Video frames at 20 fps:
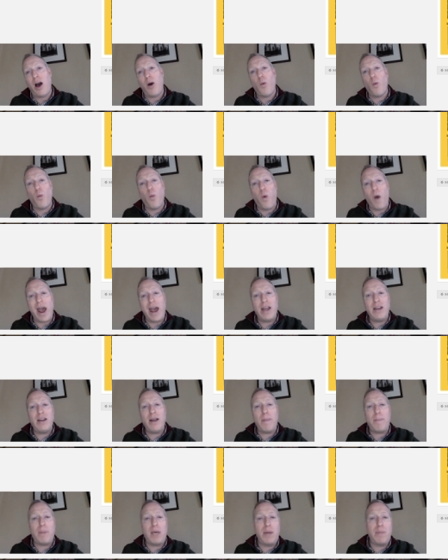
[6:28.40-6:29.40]
when
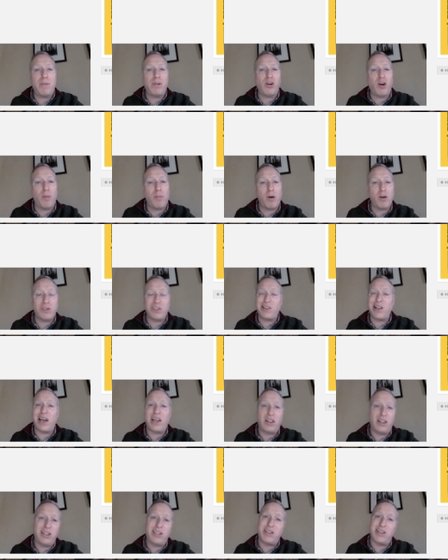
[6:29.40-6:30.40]
people are most
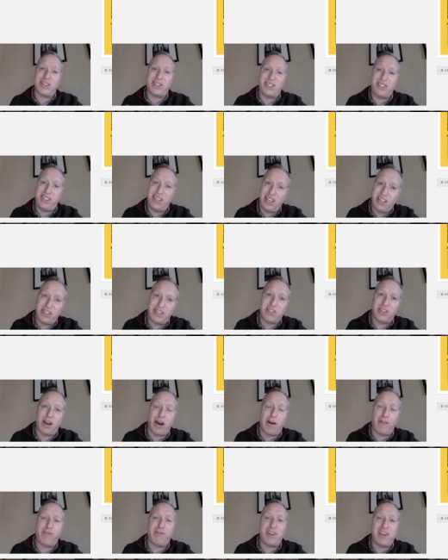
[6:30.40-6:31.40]
likely to see
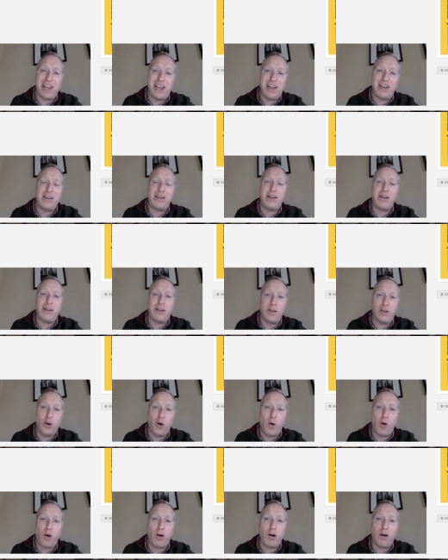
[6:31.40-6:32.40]
stuff in
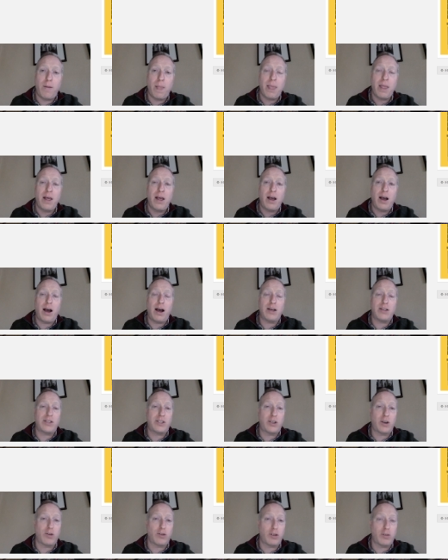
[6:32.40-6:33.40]
your uh,
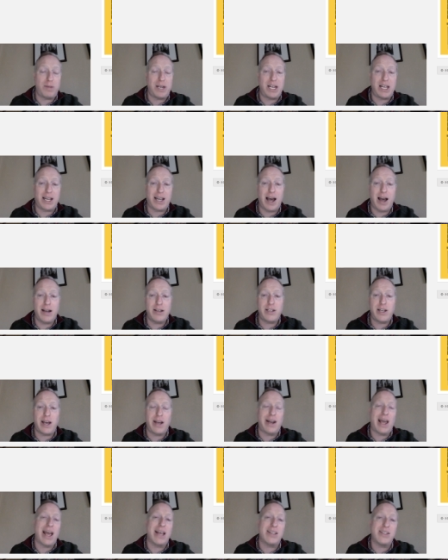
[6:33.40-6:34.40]
social media
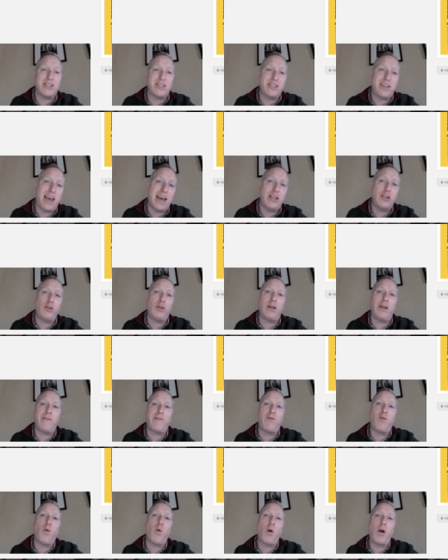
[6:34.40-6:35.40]
content and schedule it
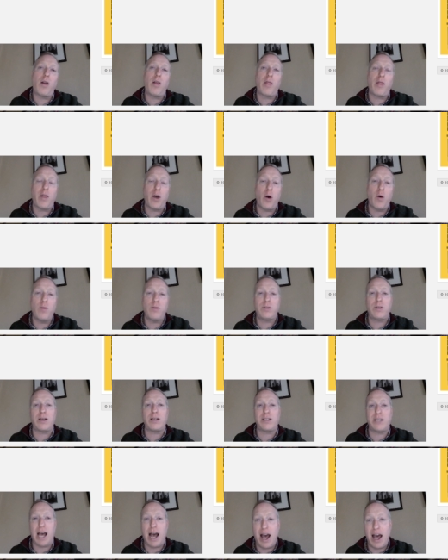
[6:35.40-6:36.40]
for those
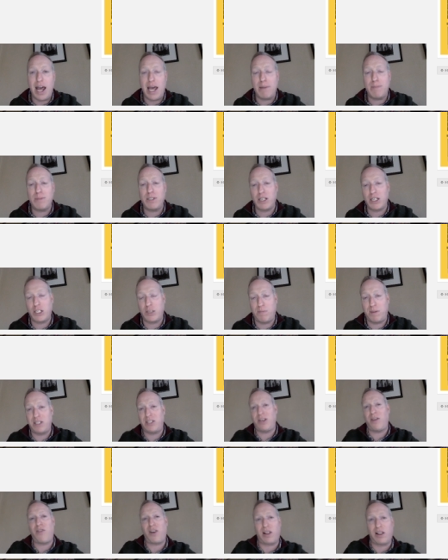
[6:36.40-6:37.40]
times
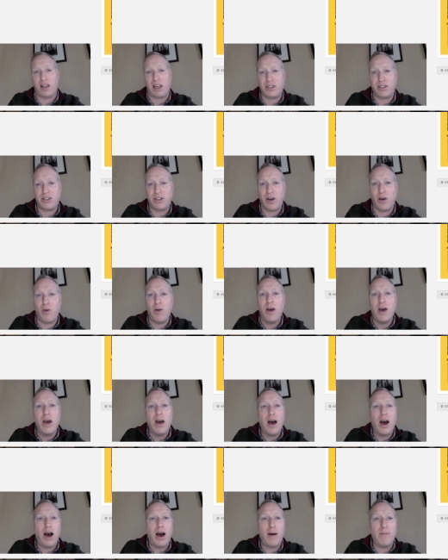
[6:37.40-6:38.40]
specifically. So,
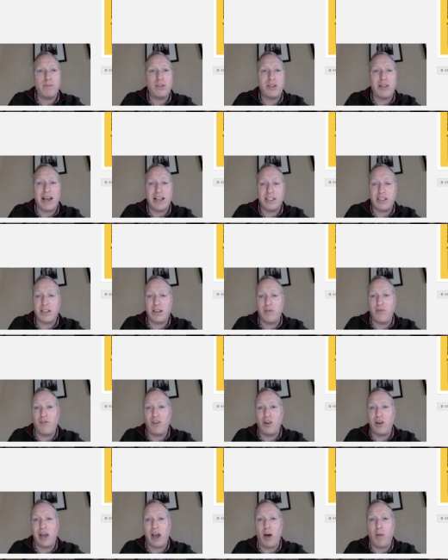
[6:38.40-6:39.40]
um, so that's
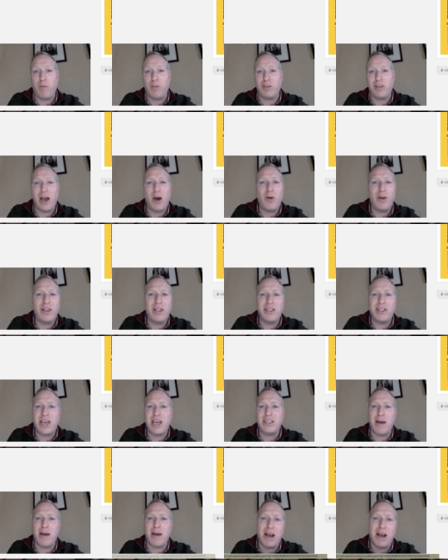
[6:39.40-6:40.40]
really helpful. Now, in this
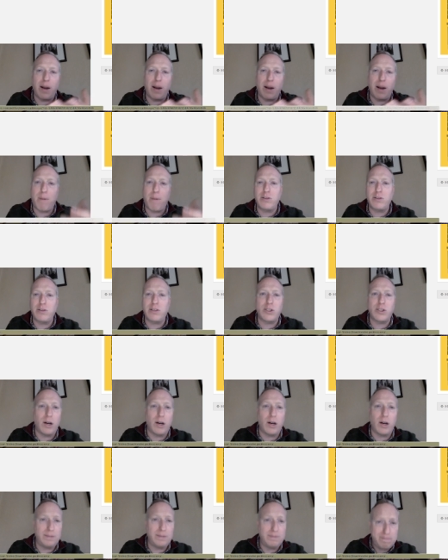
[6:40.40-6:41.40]
case, I'm not going to post this
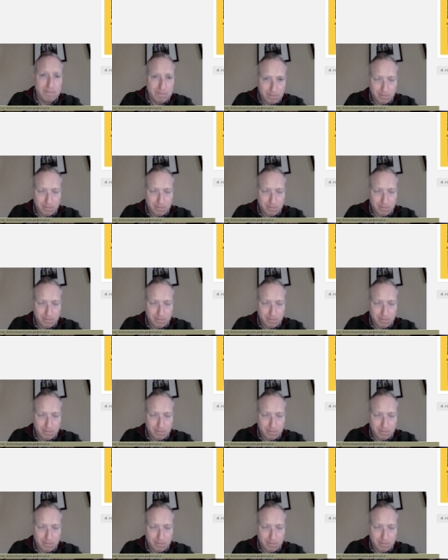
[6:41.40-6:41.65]
one.